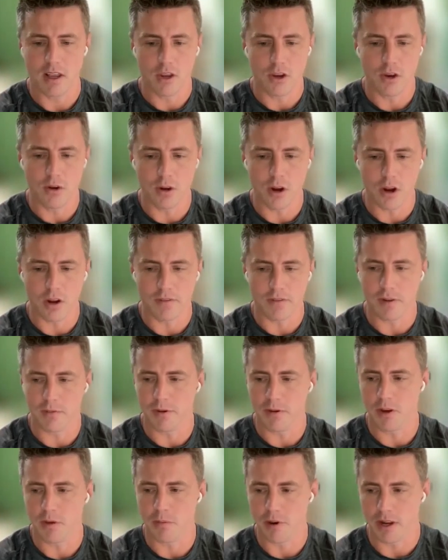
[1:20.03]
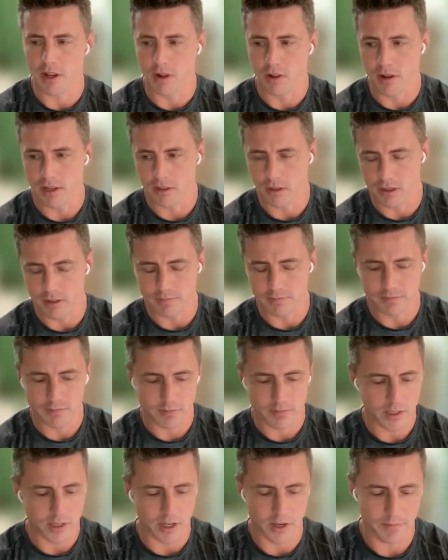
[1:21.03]
You know that when you bring a client on,
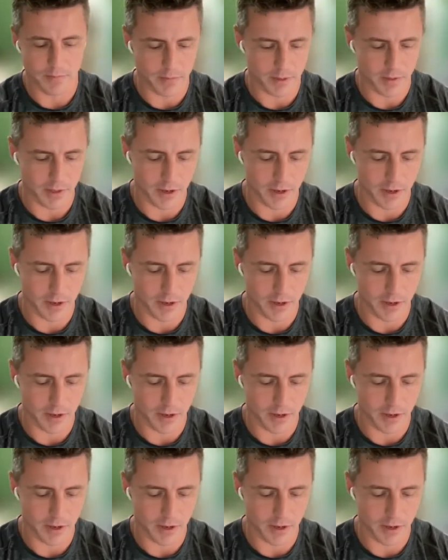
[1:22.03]
so